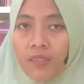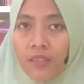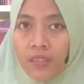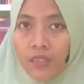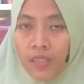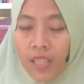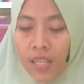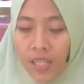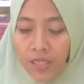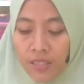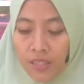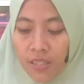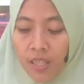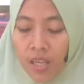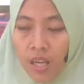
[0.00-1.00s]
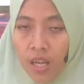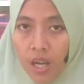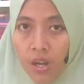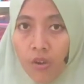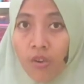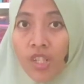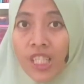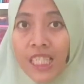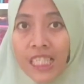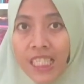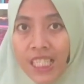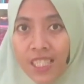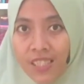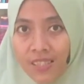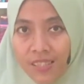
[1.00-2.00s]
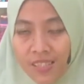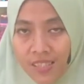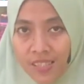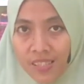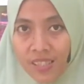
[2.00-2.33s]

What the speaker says: That's how children